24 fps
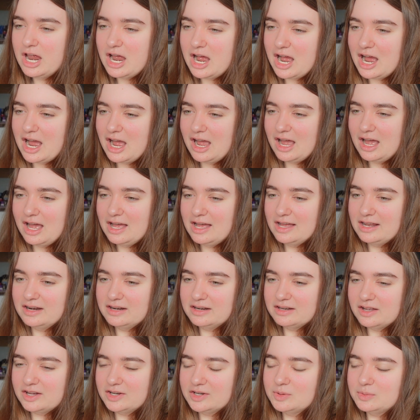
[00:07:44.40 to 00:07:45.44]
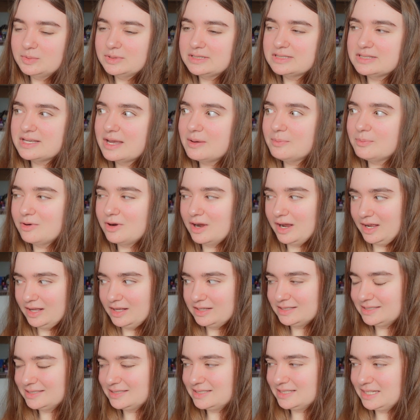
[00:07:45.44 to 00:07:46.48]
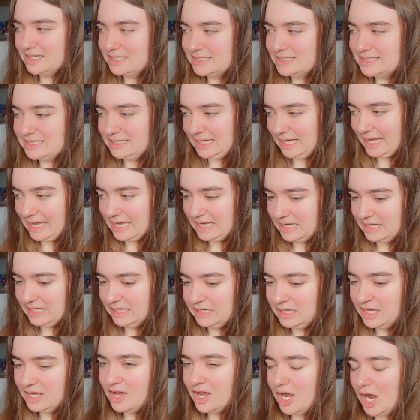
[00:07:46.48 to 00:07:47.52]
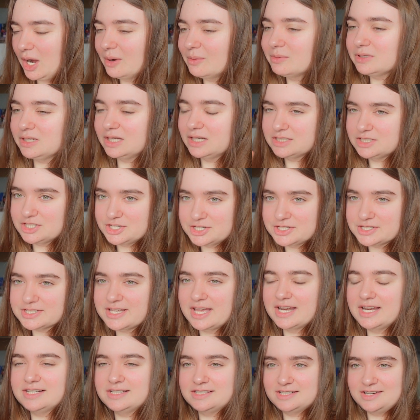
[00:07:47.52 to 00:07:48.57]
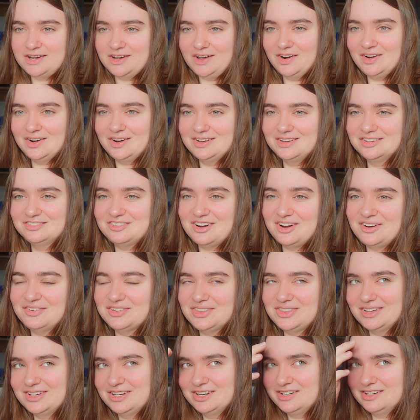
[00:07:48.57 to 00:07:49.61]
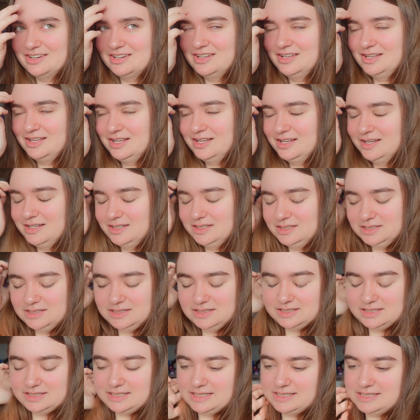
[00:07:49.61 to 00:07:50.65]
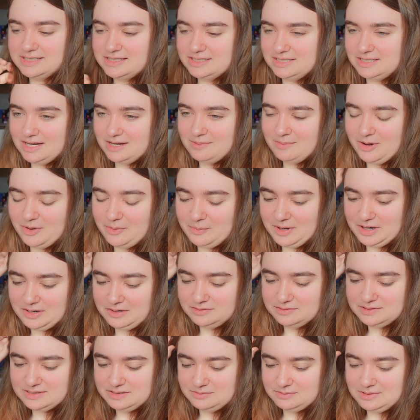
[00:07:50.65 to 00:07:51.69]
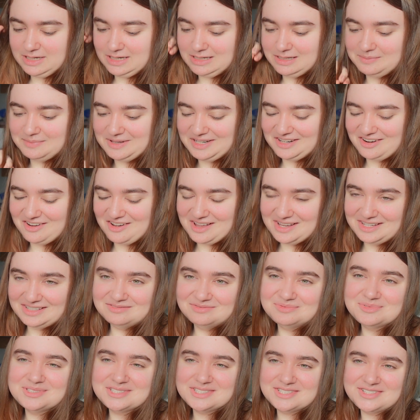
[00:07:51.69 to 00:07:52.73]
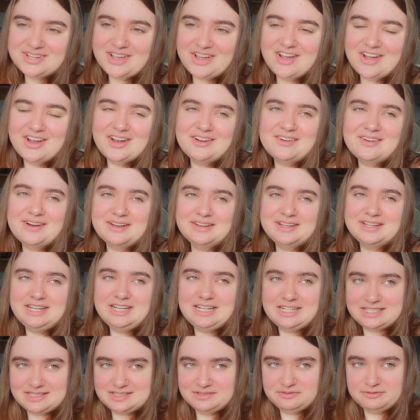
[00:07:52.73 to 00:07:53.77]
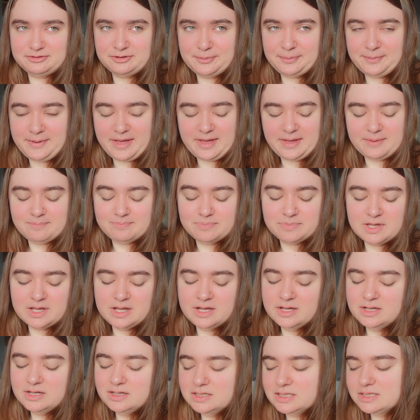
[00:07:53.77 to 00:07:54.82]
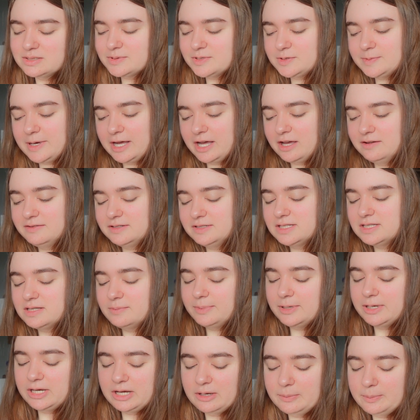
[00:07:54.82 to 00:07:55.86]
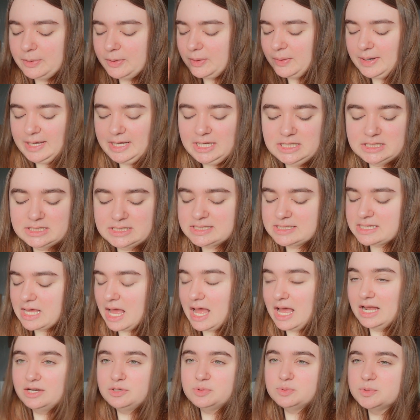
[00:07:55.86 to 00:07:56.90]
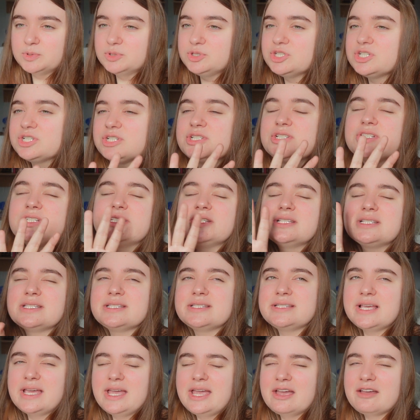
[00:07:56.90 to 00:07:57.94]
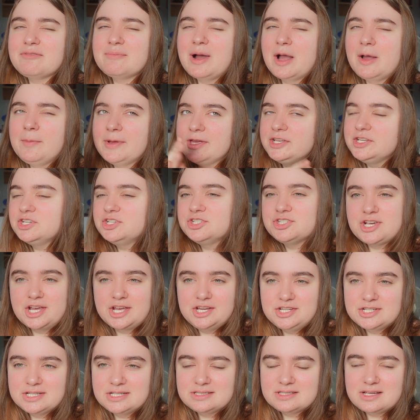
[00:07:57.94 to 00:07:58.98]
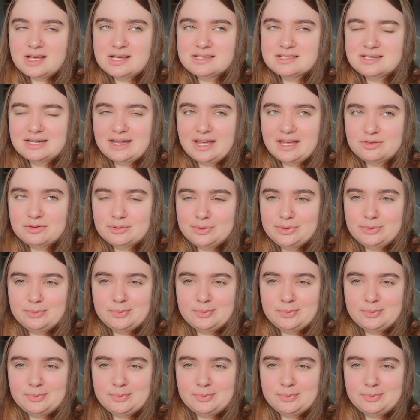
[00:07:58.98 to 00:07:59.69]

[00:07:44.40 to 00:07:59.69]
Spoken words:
and I don't want to take breaks today. I would like to just get it done rather than yesterday where it went on till nearly midnight. So I'm going to listen for a bit, switch back over to the book at points, and we'll just see if my opinion changes as I get through the